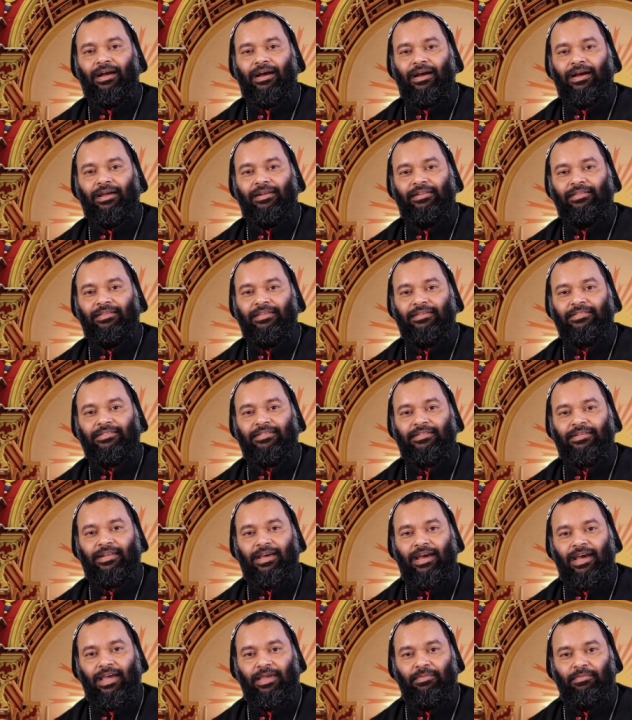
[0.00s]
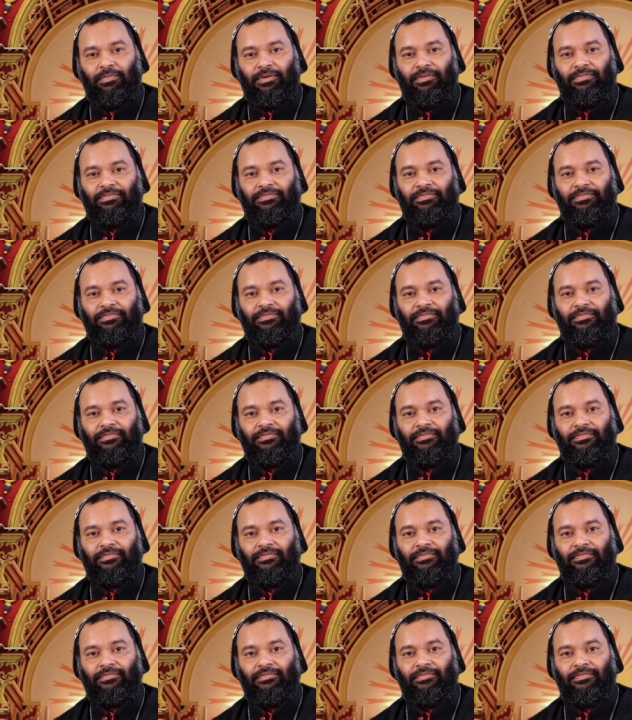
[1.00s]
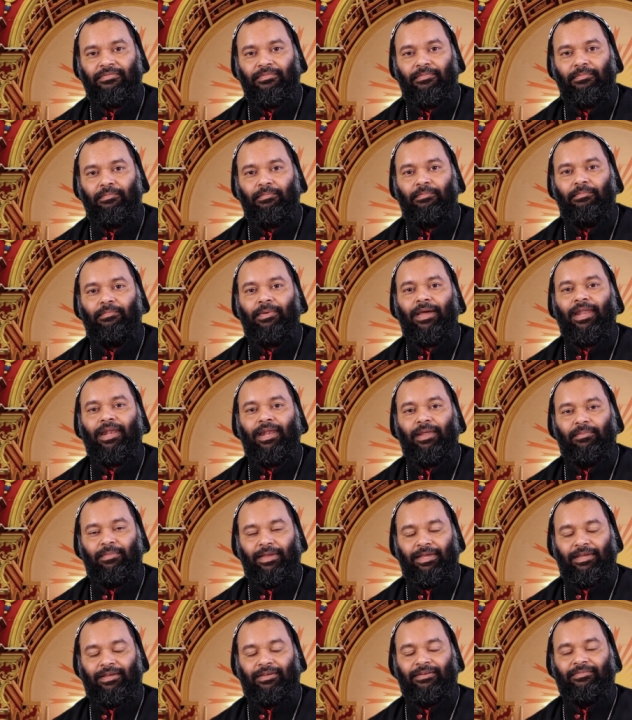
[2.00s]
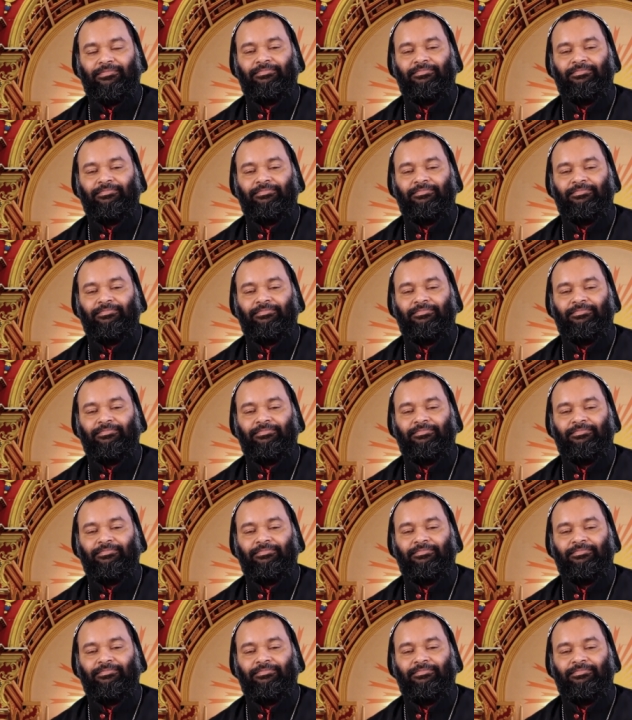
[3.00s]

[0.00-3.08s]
at this time of pandemic?